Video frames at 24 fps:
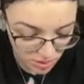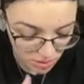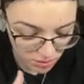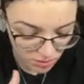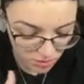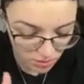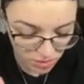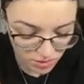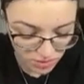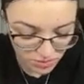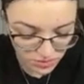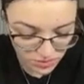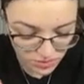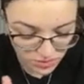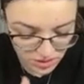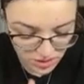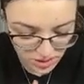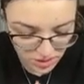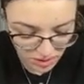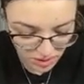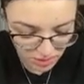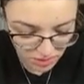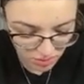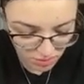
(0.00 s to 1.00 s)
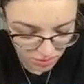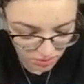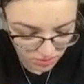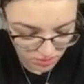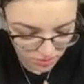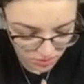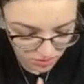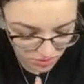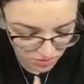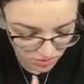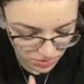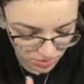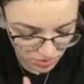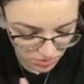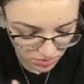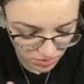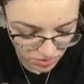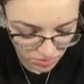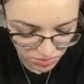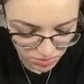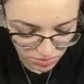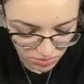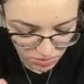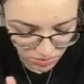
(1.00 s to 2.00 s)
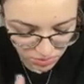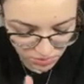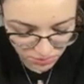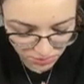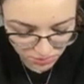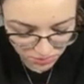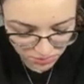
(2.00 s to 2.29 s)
or a routine at all, which is really horrible.